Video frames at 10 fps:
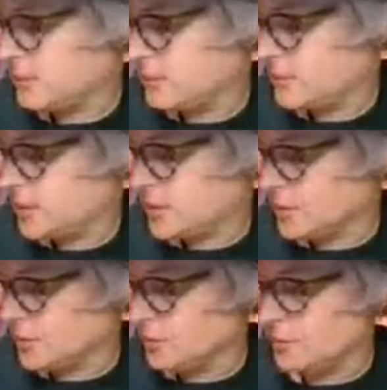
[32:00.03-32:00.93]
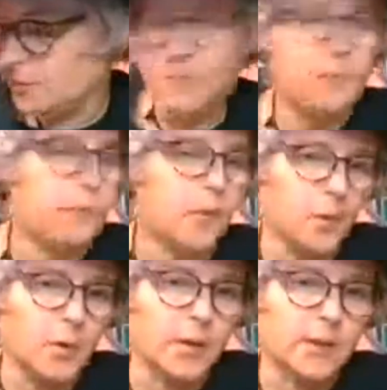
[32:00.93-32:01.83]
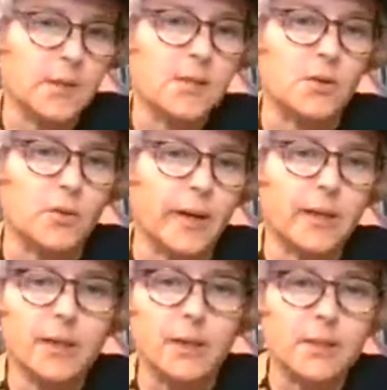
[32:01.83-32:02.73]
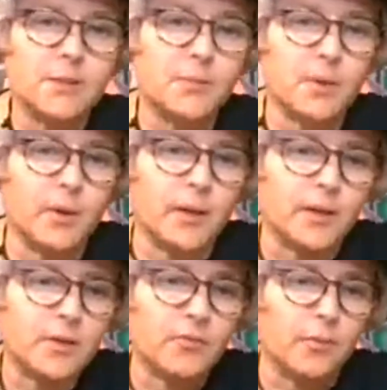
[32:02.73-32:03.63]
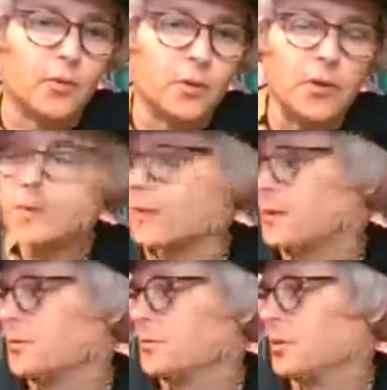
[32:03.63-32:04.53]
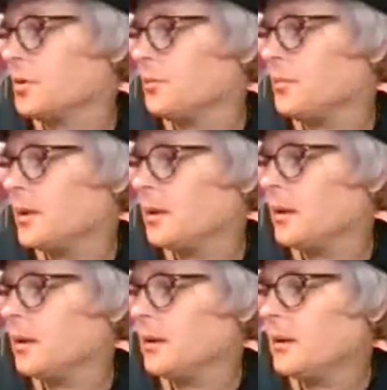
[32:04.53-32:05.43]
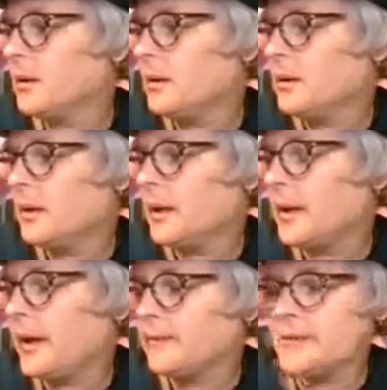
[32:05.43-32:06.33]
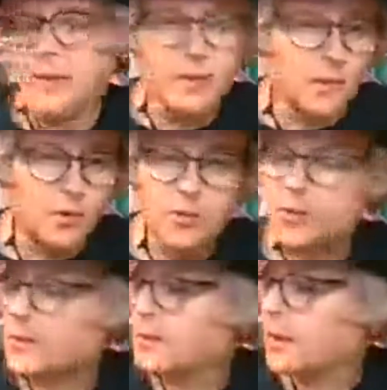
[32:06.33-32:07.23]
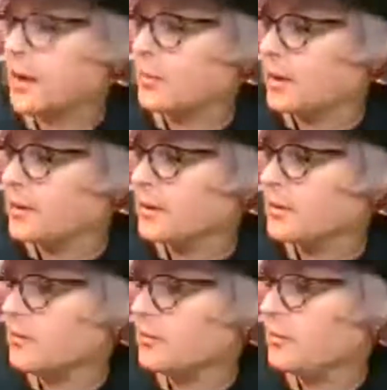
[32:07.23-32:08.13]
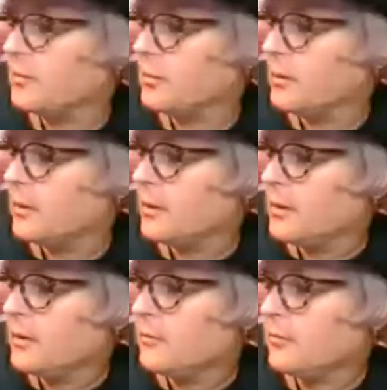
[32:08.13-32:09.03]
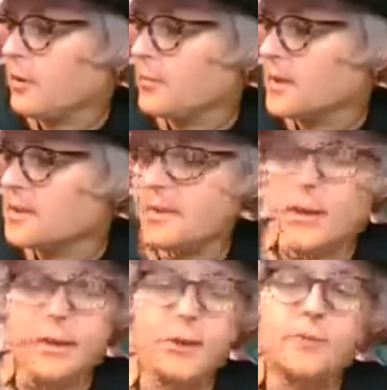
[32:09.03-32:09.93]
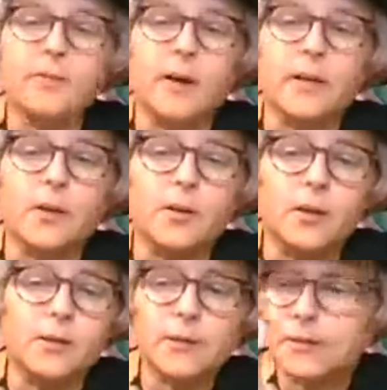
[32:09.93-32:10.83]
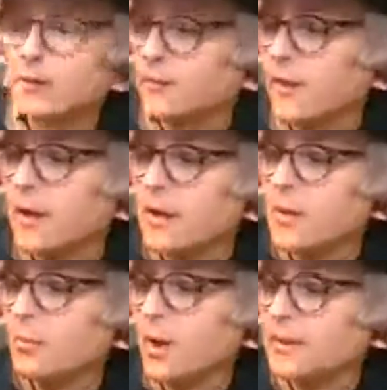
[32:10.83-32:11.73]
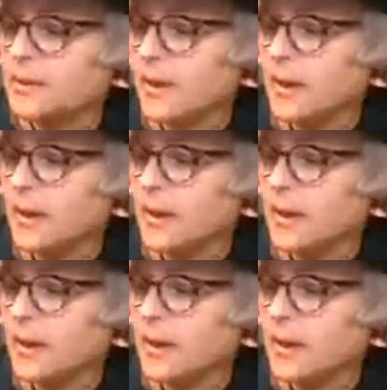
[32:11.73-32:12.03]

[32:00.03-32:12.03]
to Florence so I can experience Florence syndrome and have psychosis come on from the sight of fine art. But